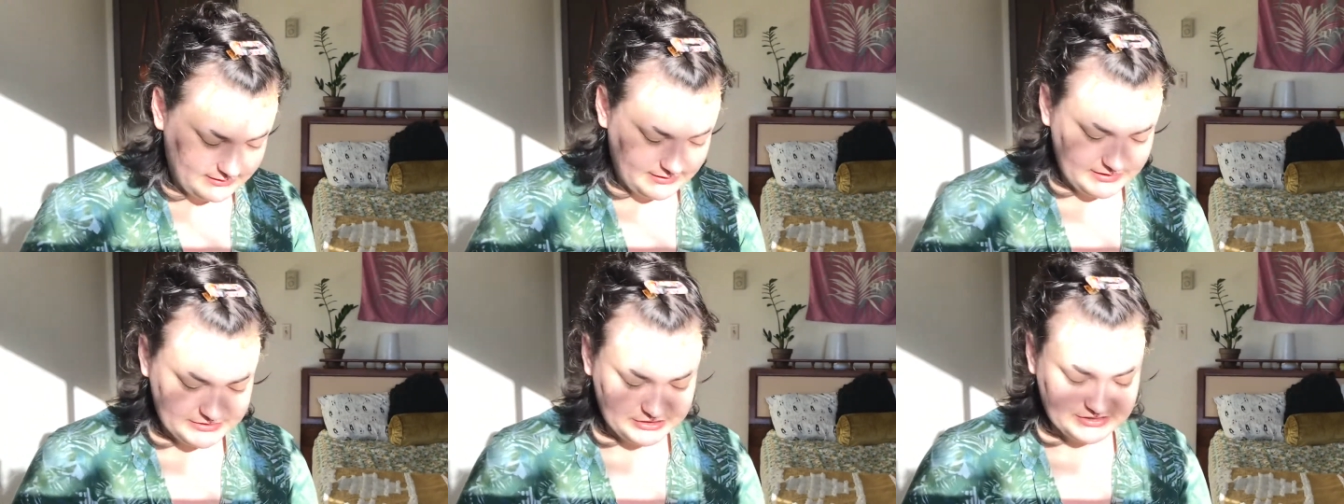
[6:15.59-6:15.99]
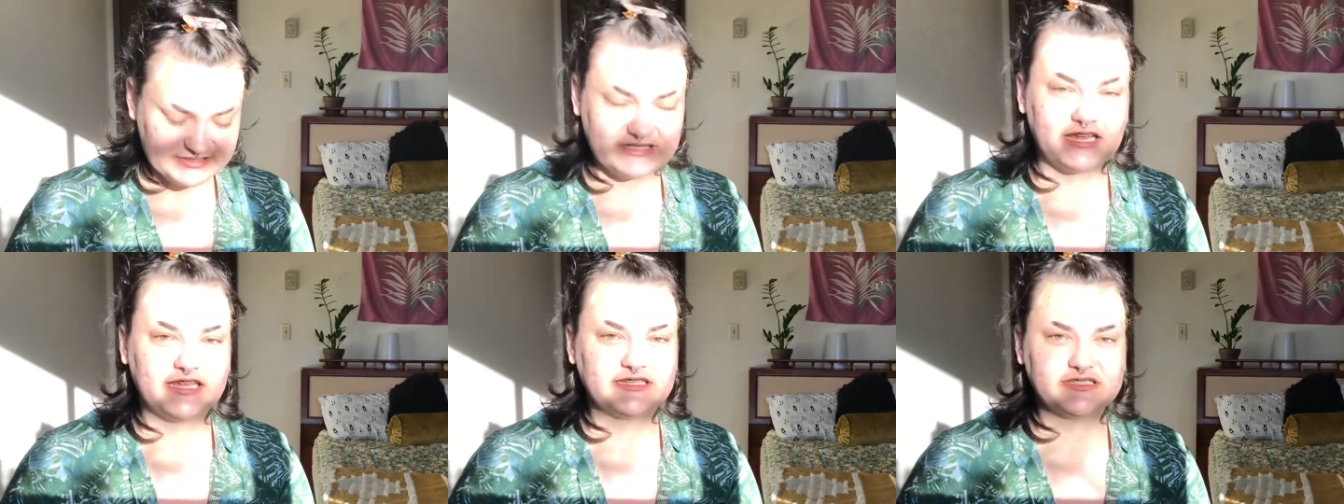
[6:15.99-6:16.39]
it's just
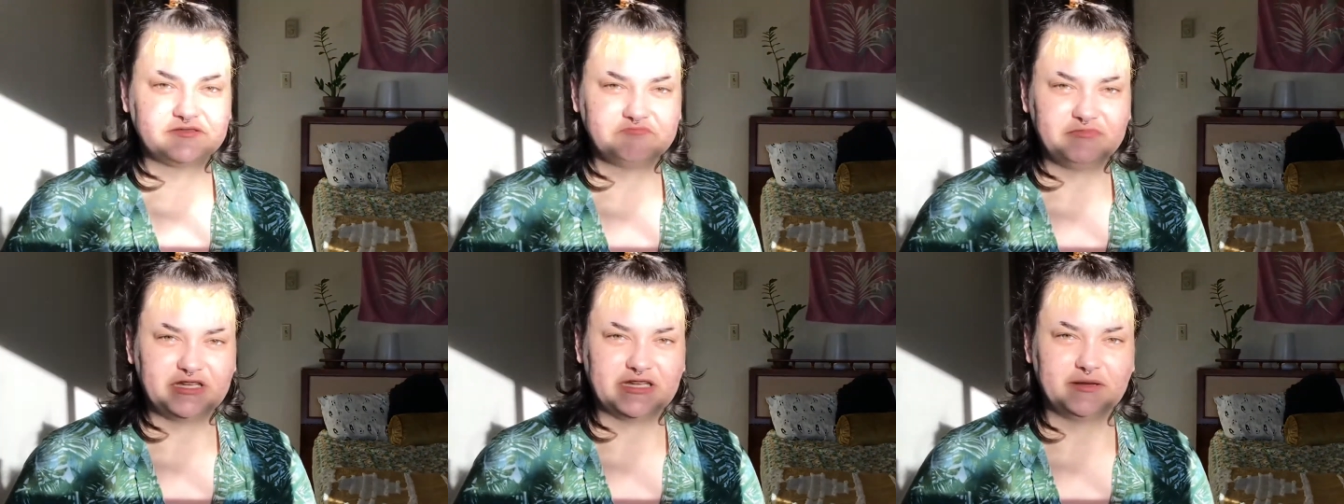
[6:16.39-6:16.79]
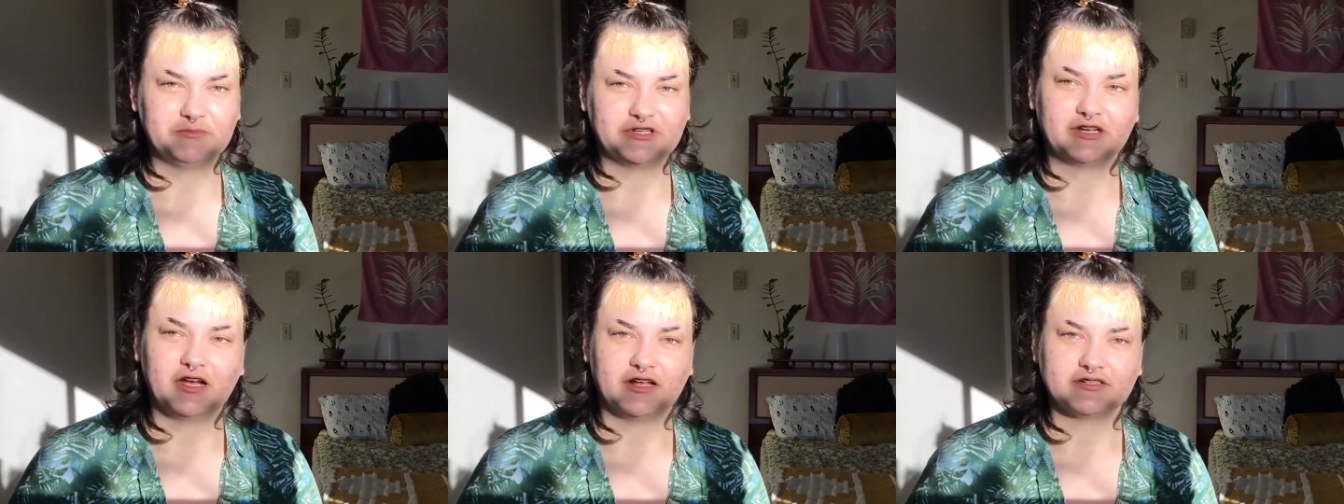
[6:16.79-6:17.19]
nice being able to
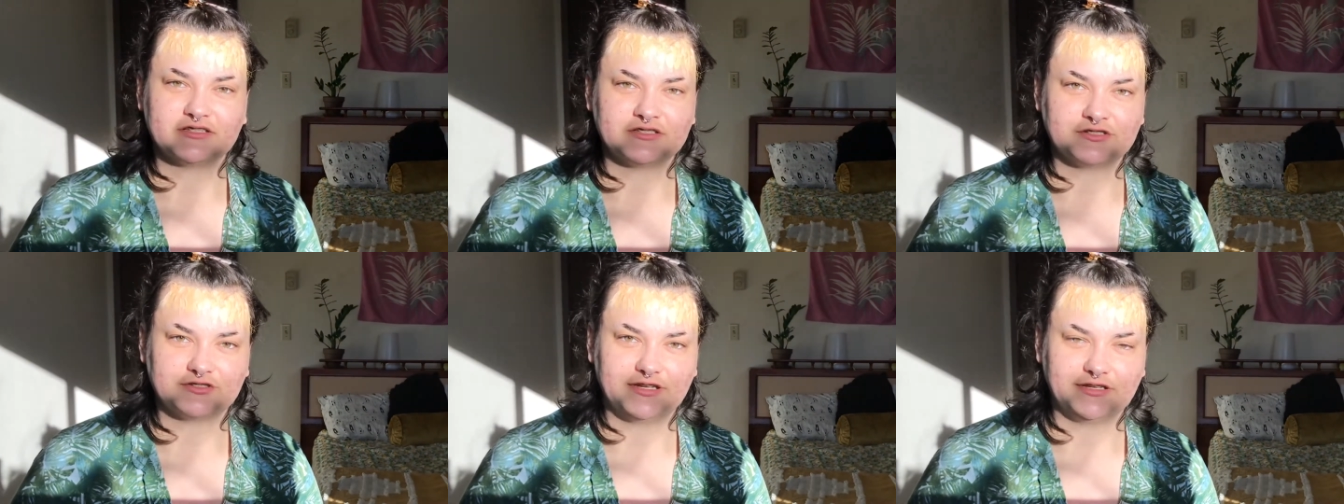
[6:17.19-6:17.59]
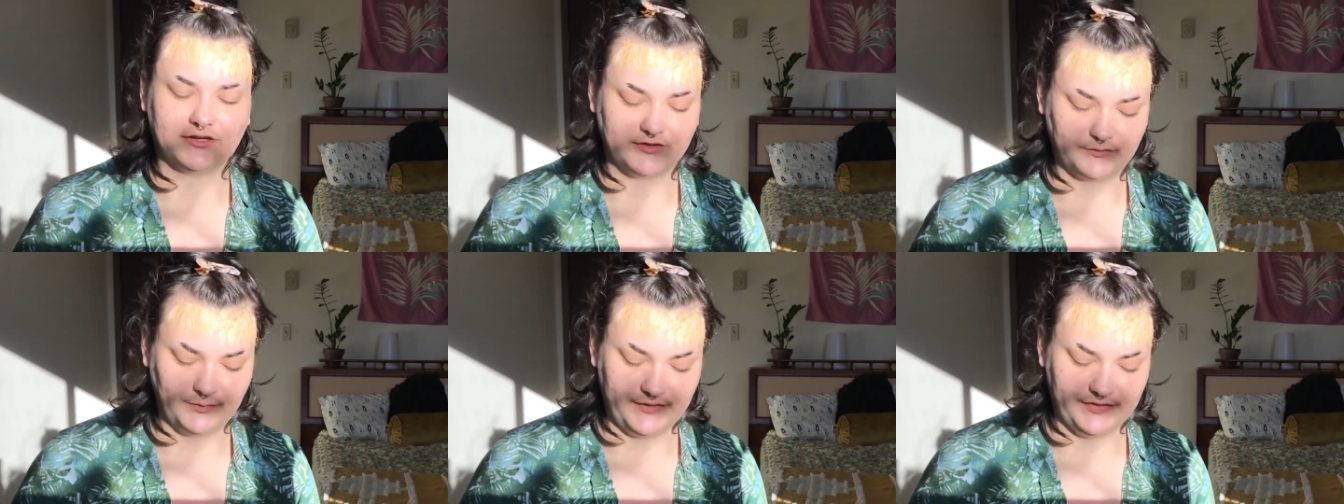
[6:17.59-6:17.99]
concentrate on
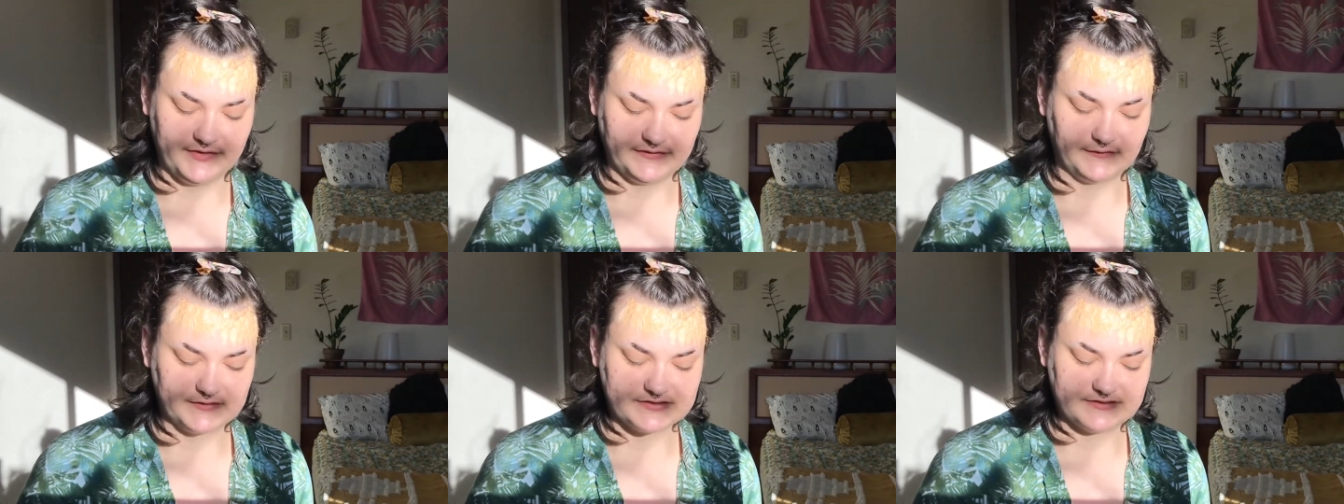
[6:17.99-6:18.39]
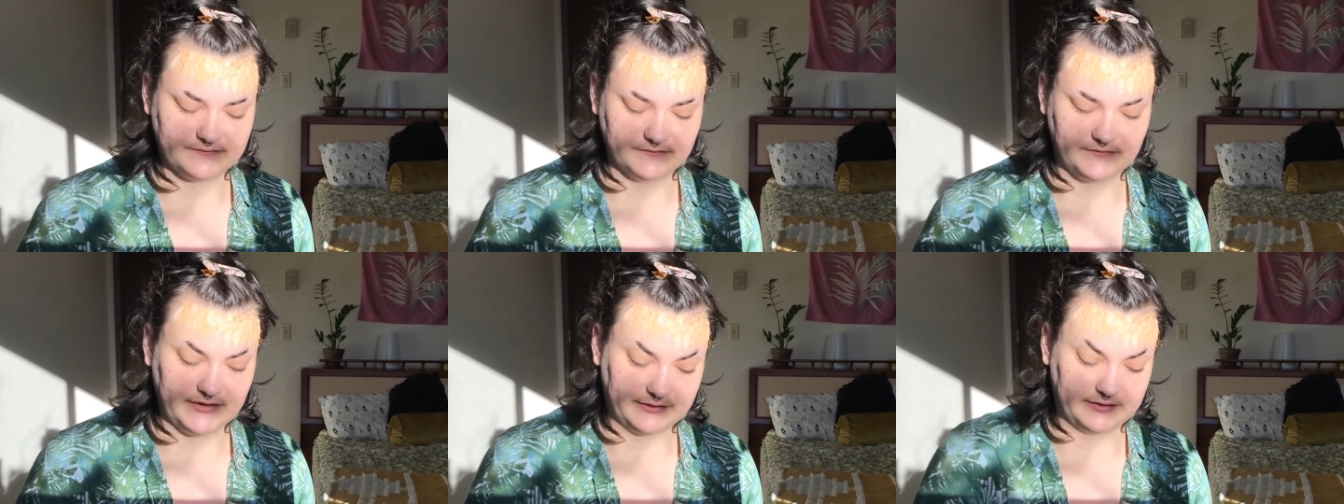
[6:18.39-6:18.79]
one thing that's
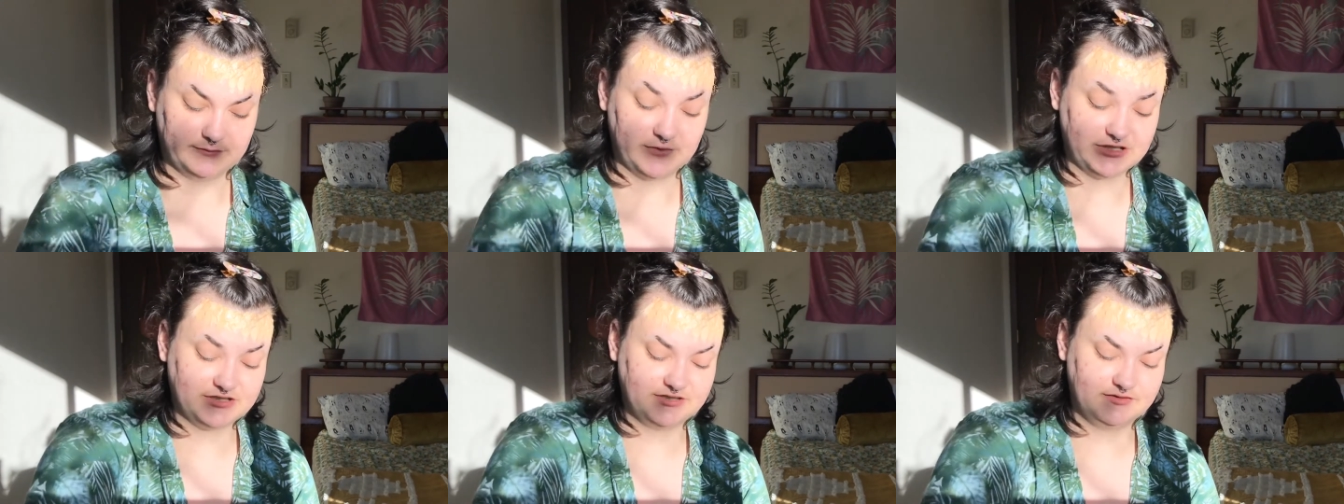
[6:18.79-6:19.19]
very much